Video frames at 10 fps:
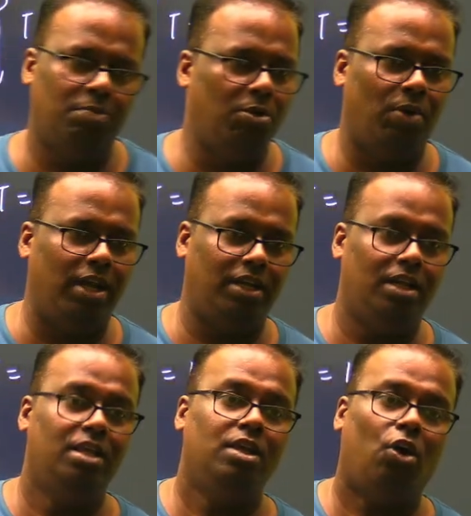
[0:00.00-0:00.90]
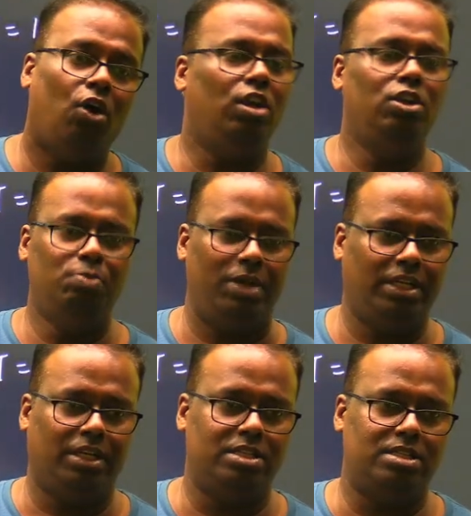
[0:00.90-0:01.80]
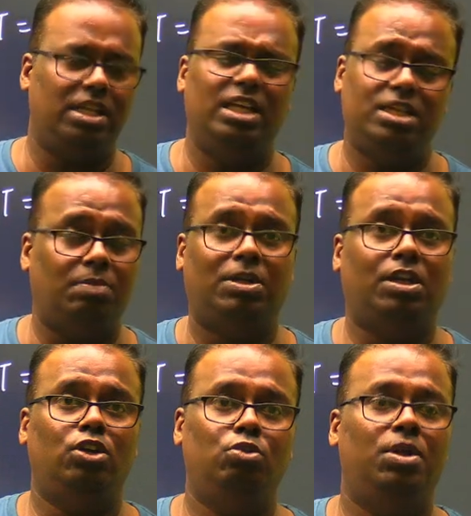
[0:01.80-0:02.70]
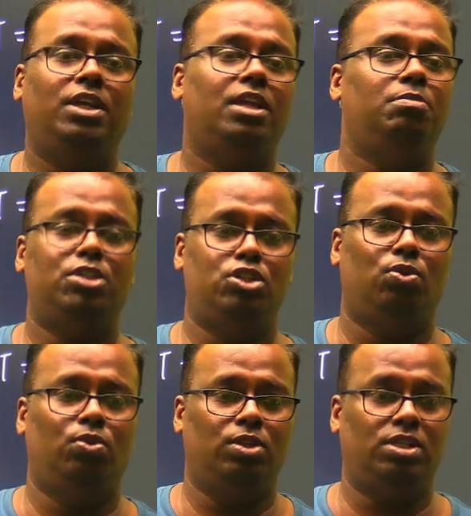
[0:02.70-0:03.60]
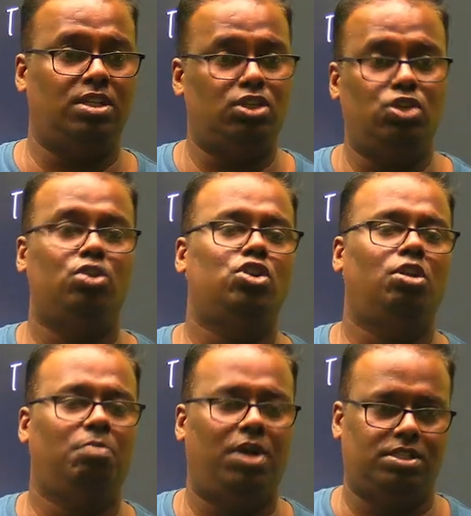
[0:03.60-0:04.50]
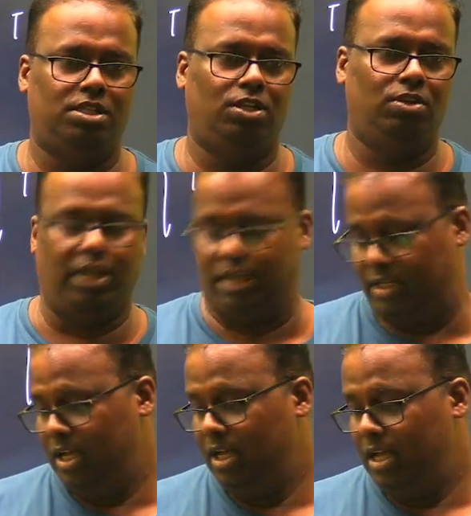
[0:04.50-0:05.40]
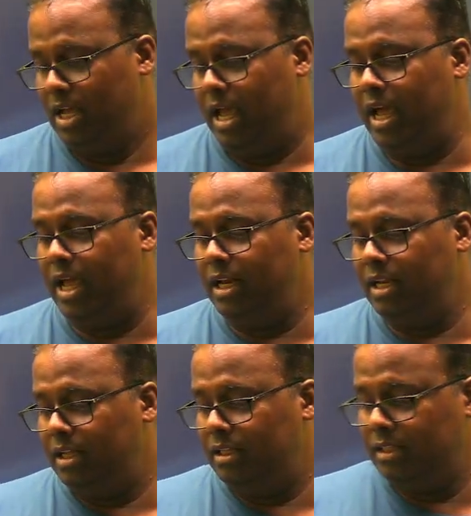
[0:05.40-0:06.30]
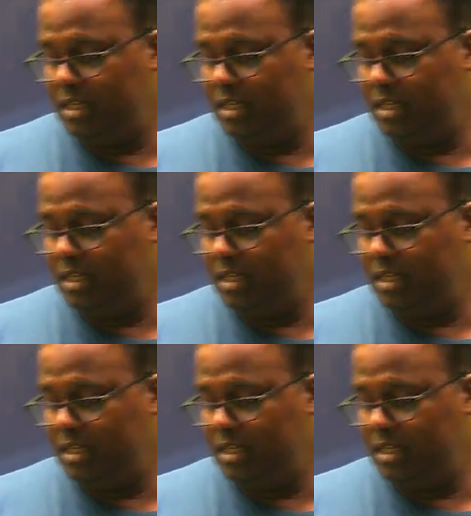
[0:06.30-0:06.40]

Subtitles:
1, all numericals. Ye chapter ka numerical mat chodo. This is a sure shot marks that you'll get. And there is a